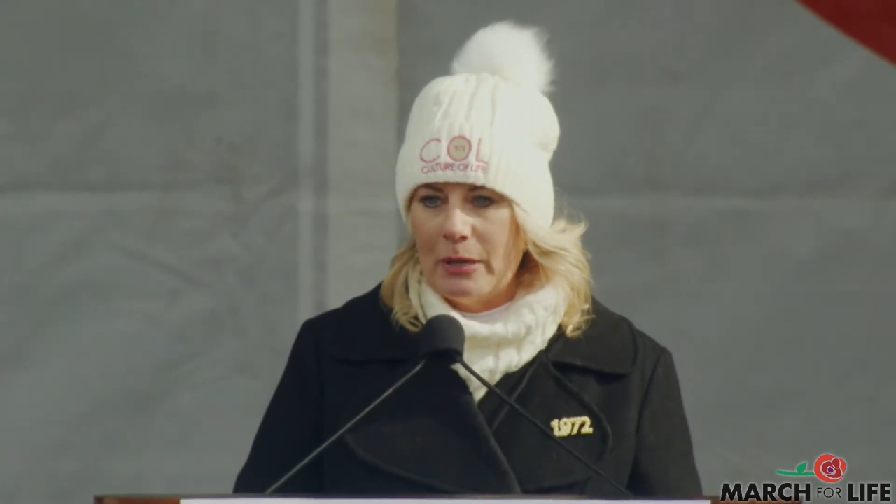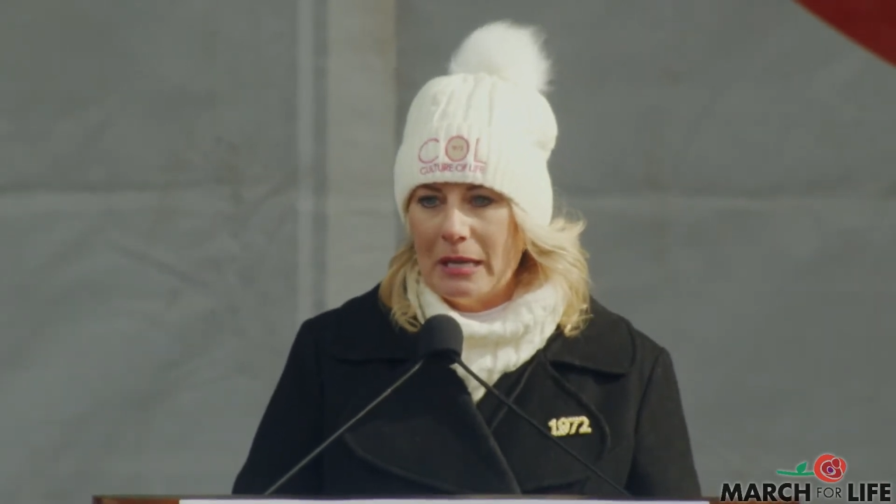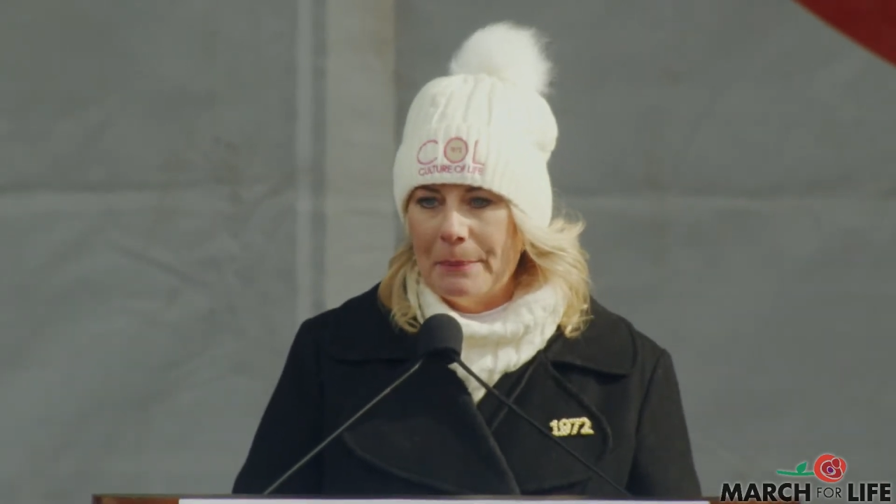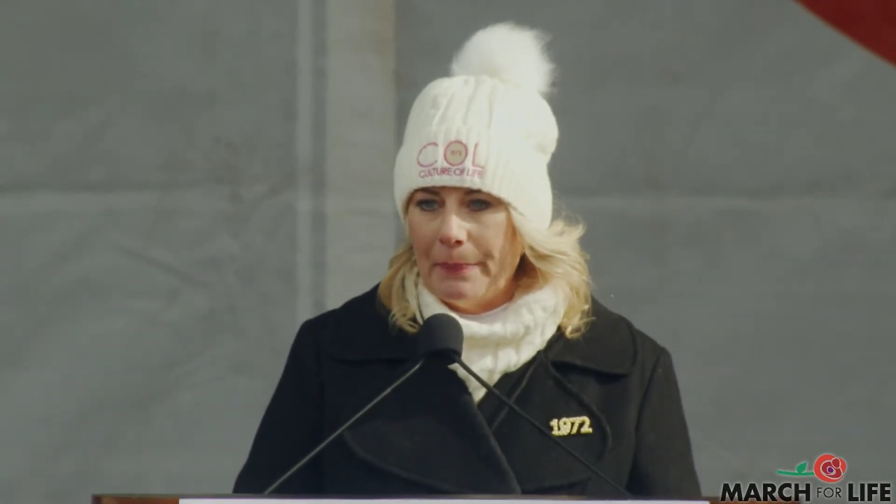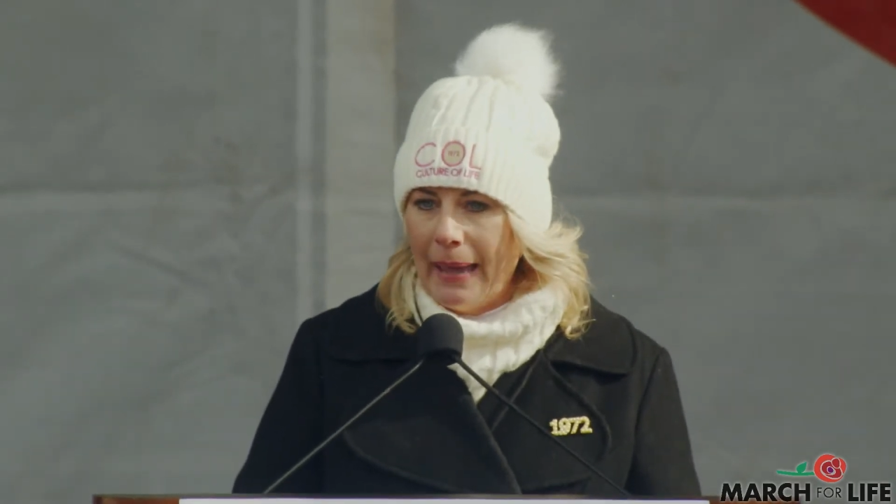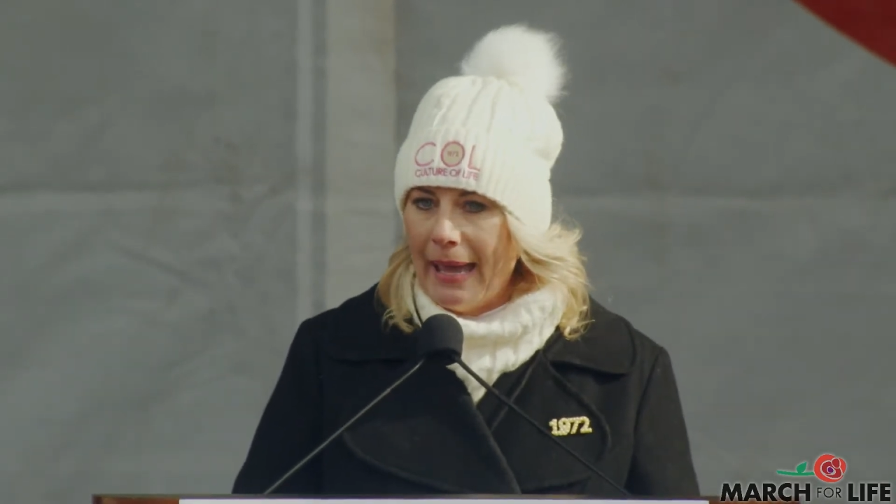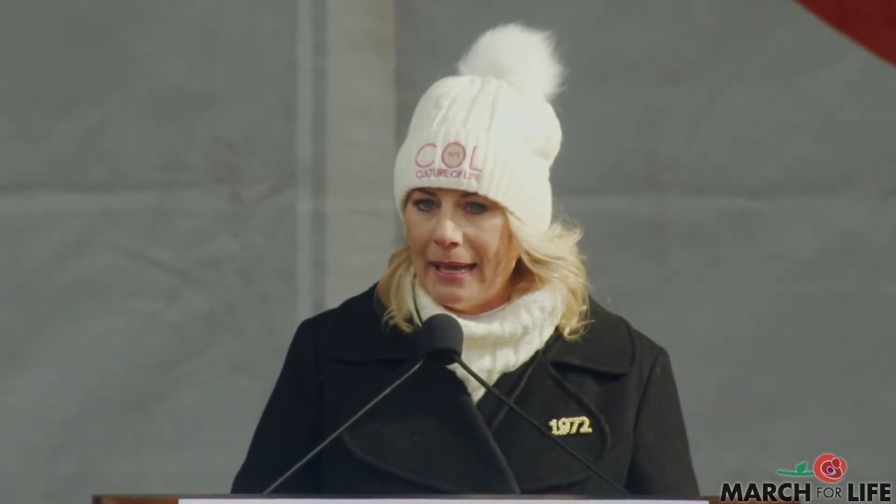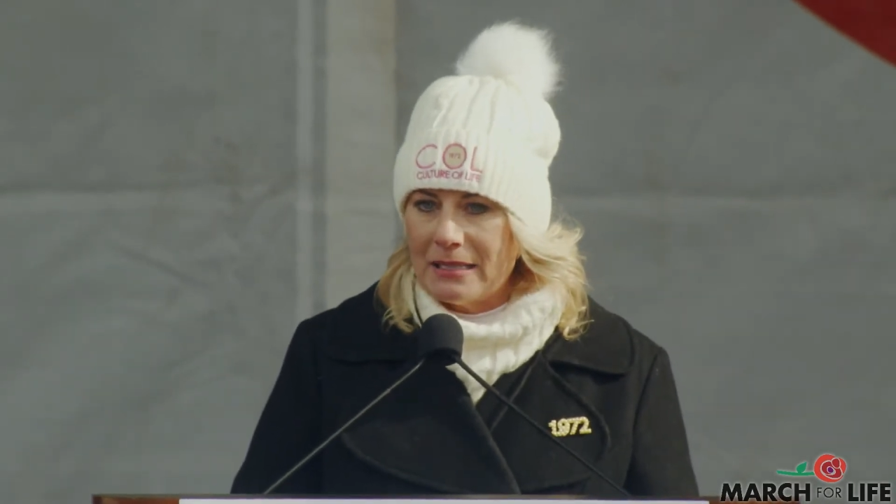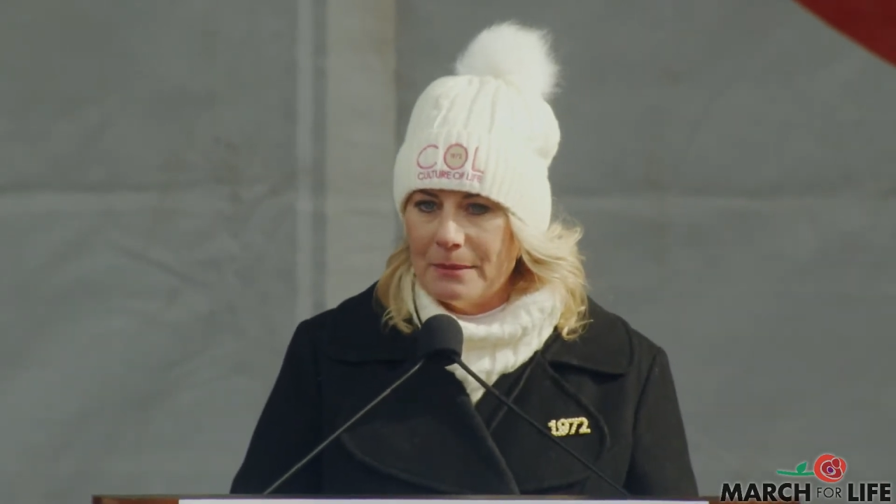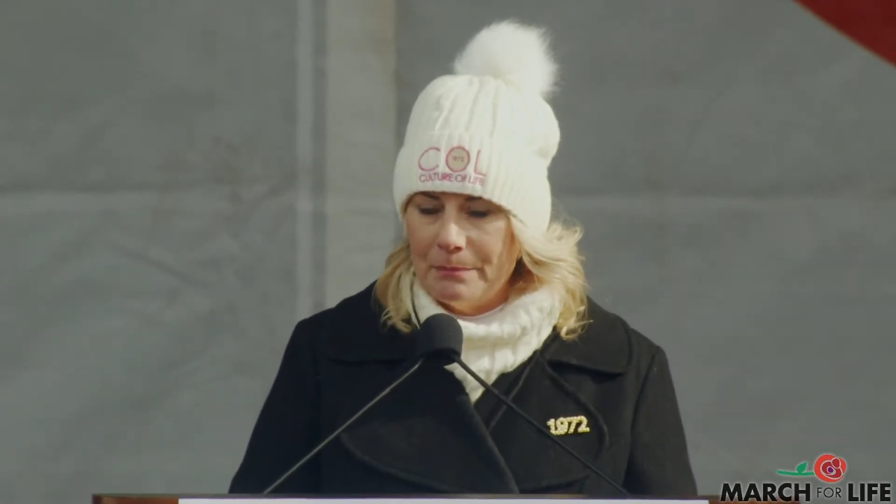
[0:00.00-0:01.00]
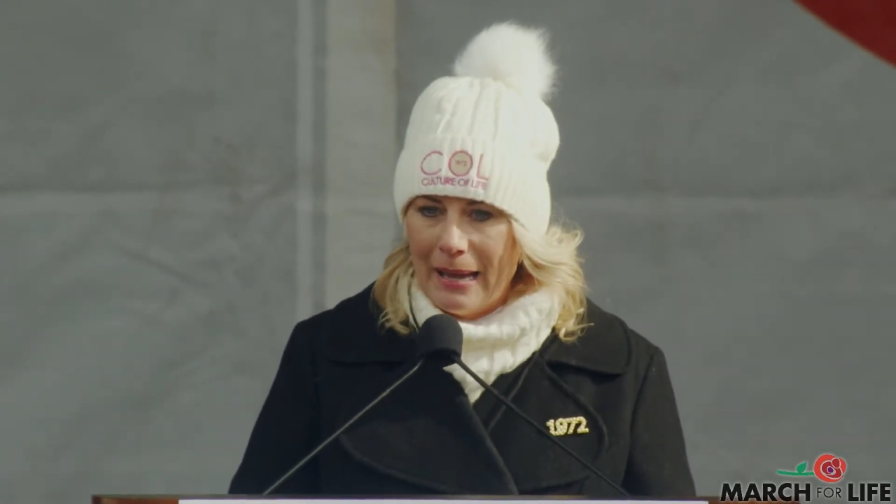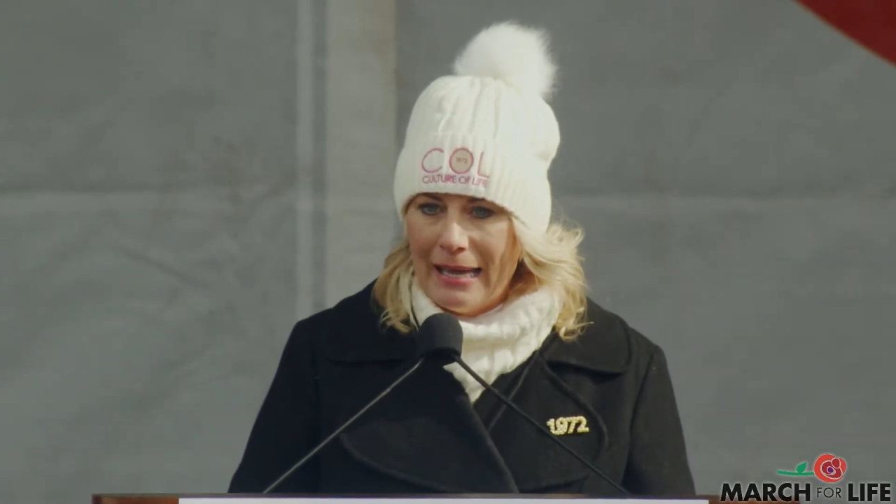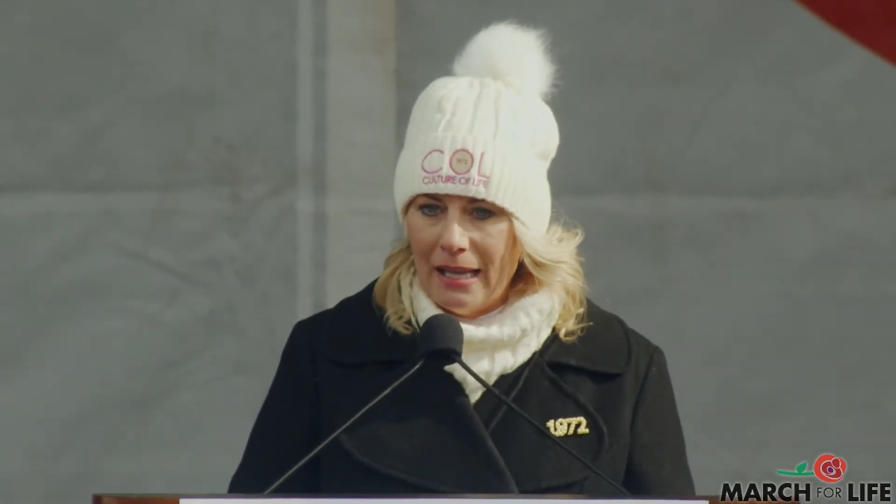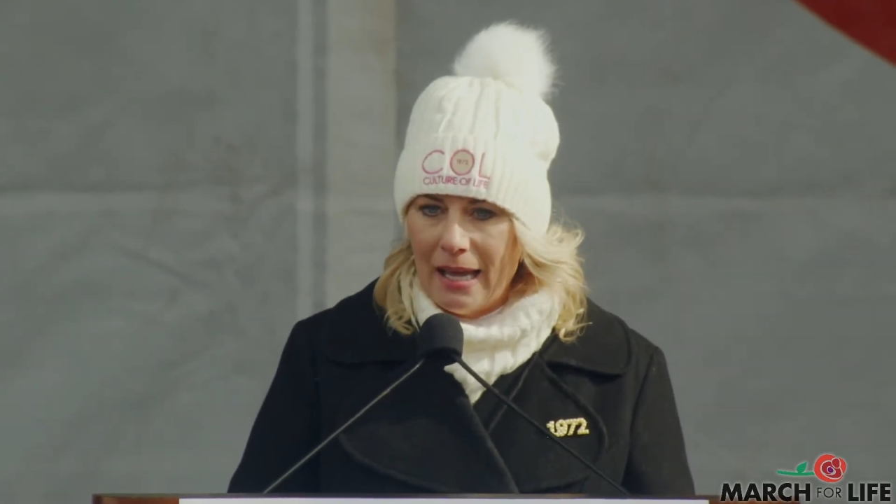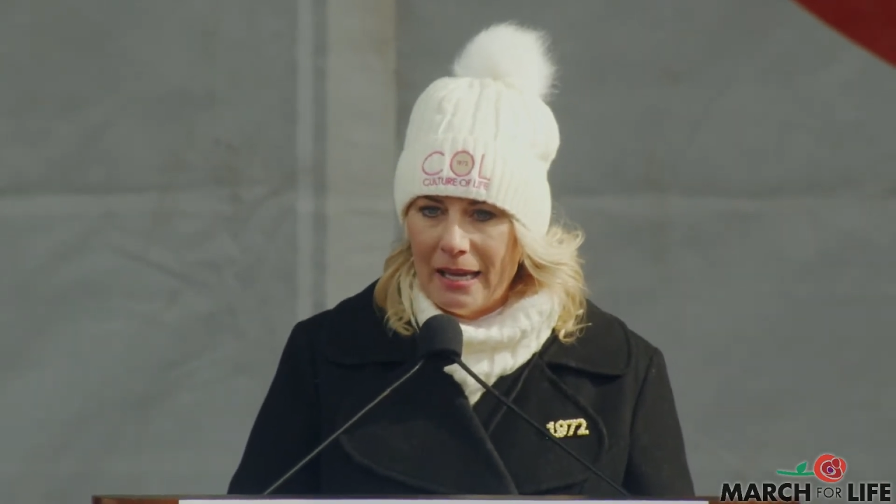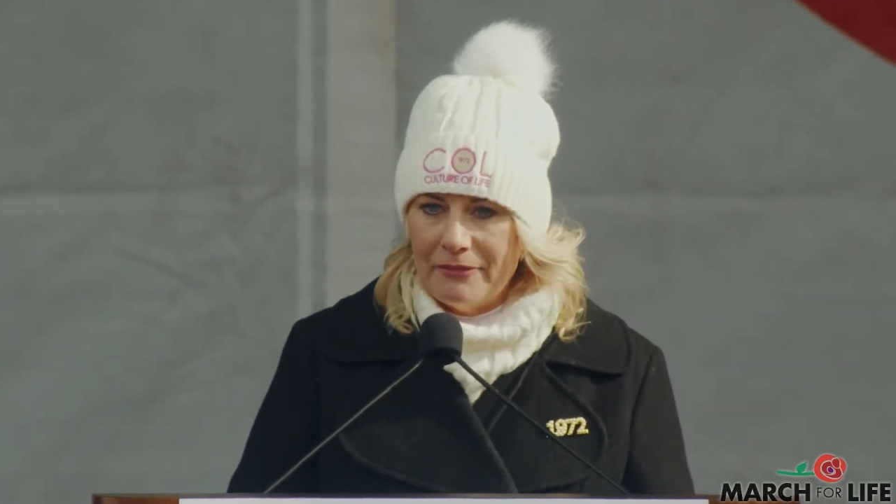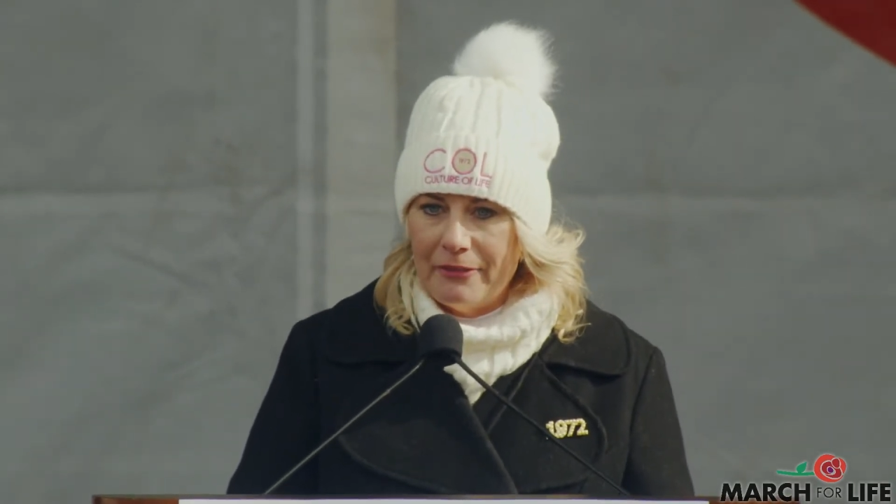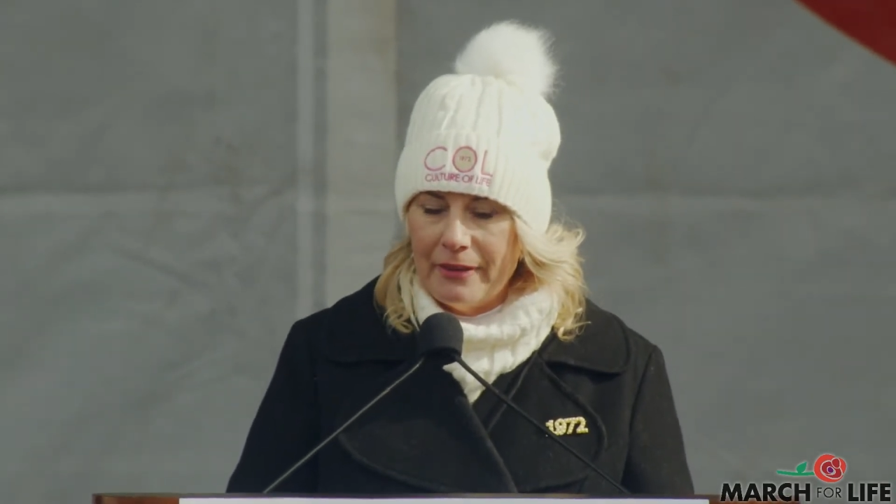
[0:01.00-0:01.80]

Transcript: impact my life